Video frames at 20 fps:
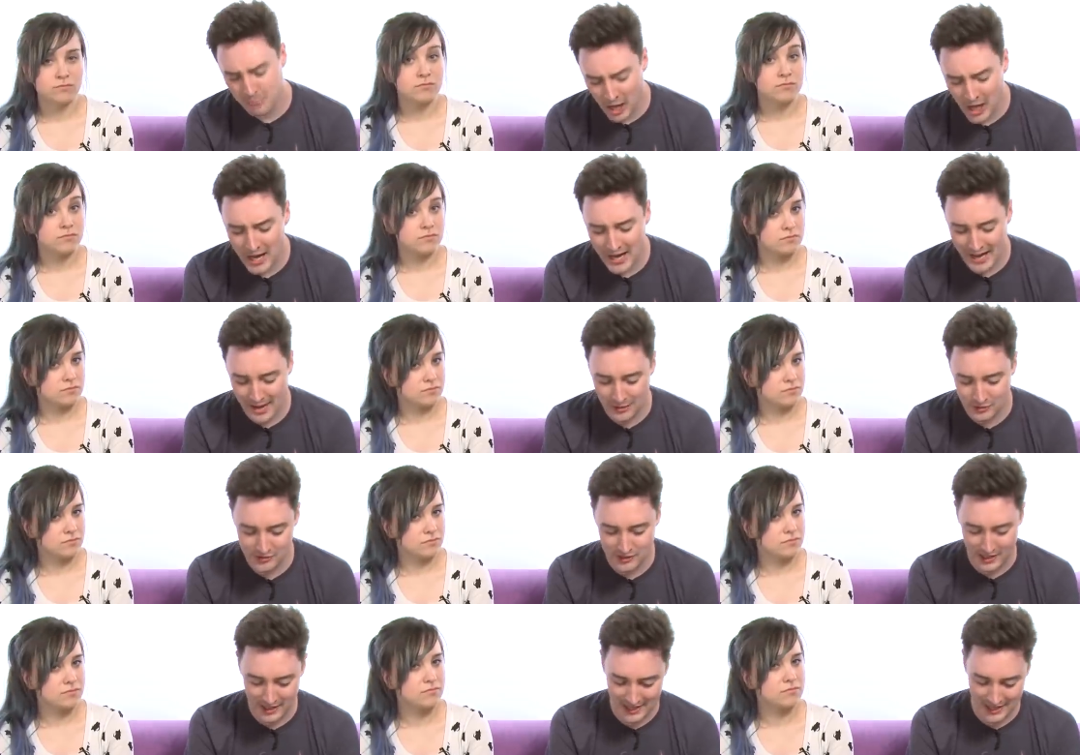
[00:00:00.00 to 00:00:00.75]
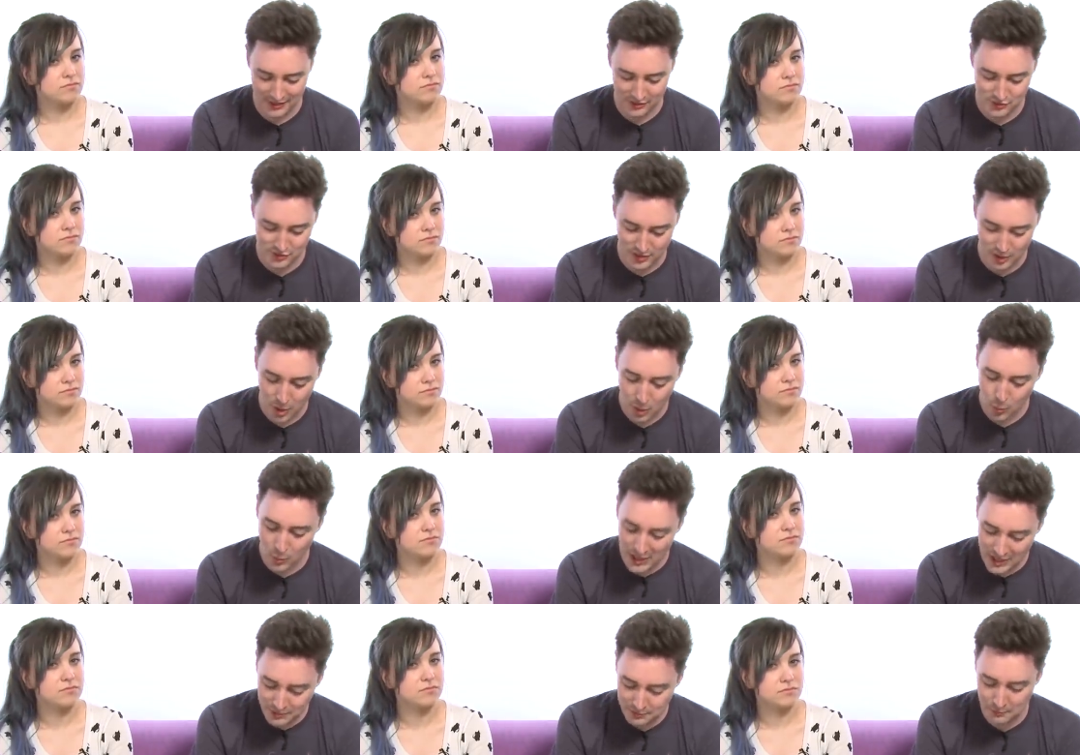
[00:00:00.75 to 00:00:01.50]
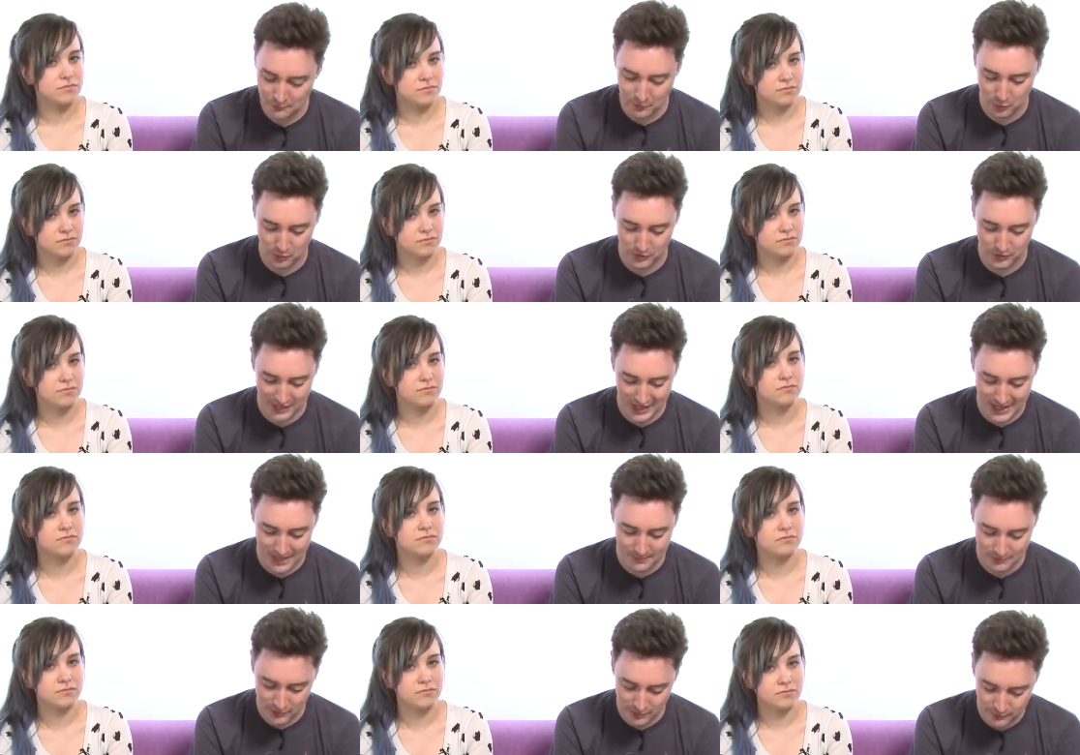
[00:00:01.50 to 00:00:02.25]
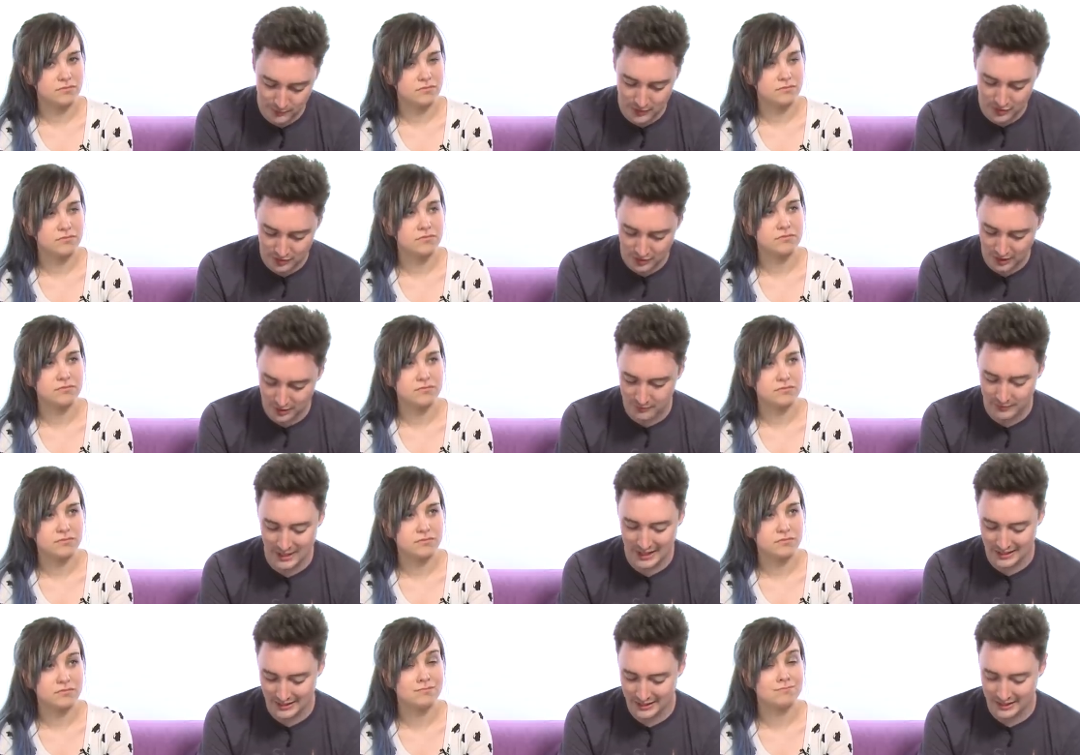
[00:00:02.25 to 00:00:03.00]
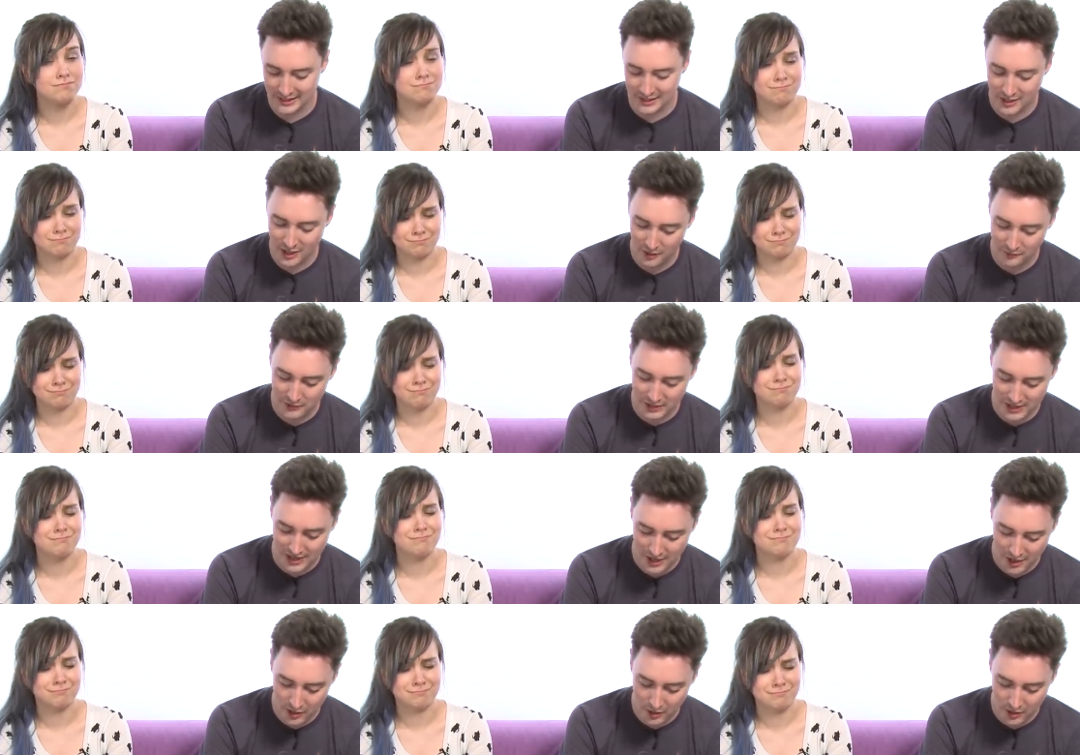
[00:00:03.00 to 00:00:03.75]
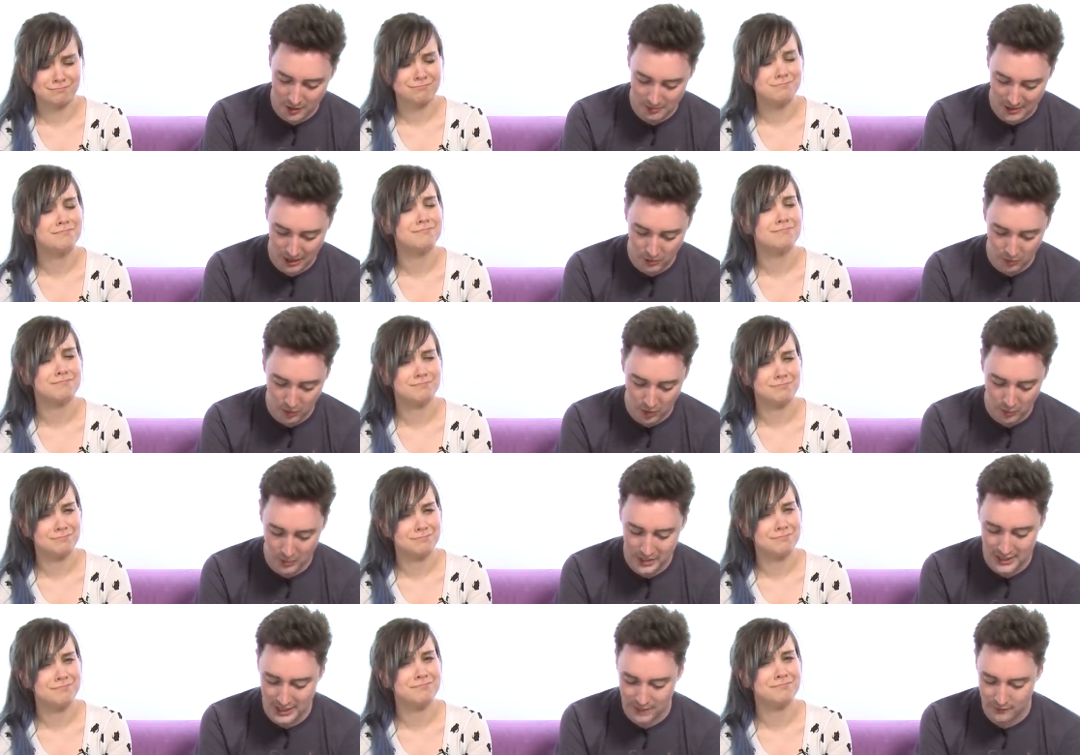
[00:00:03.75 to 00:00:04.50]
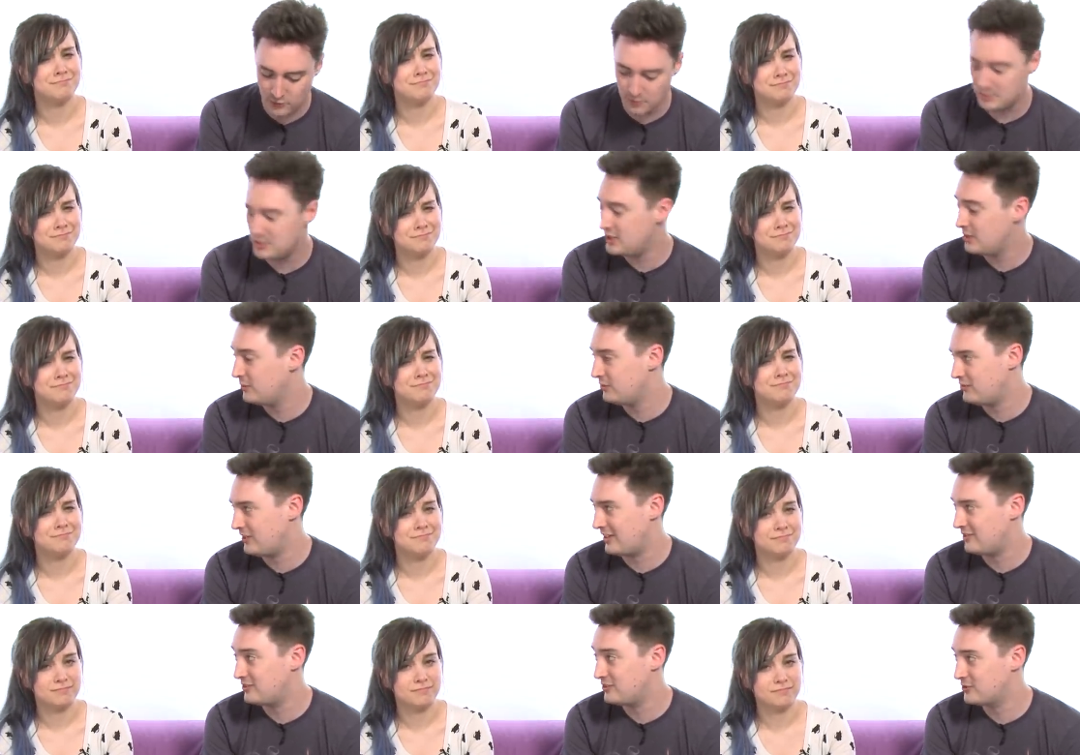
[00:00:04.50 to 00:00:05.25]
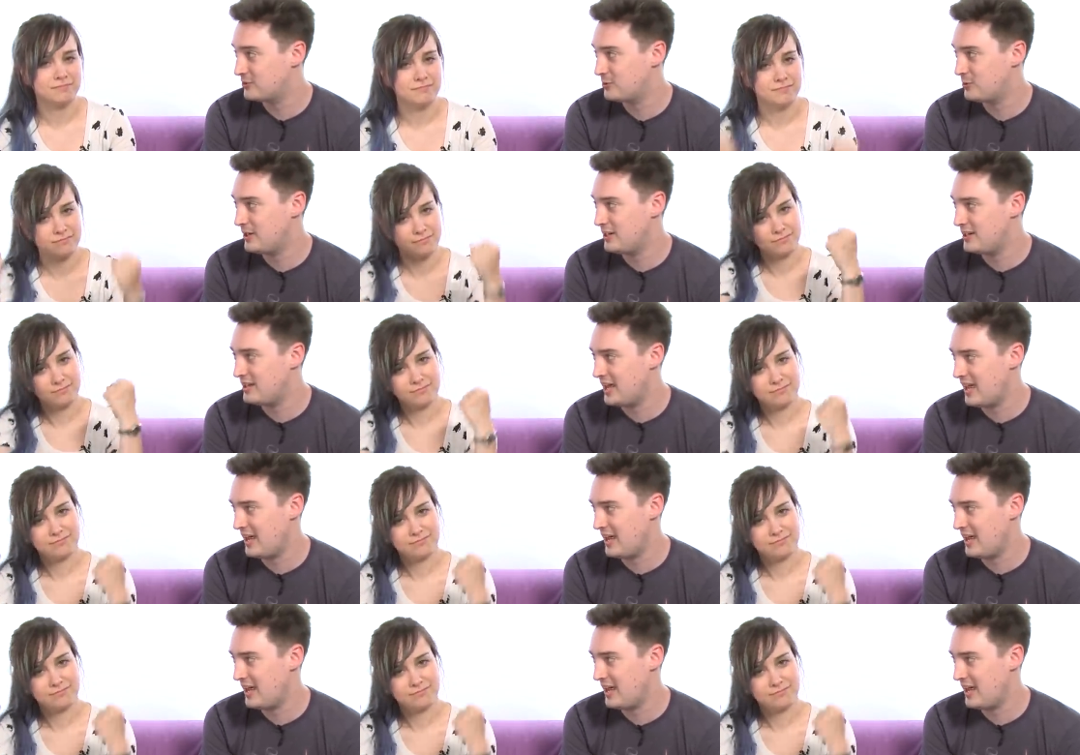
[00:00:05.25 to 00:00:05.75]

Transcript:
Speaker 1: by Outside Xtra weeks before the game's official unveiling in our video about what we need from a new Assassin's Creed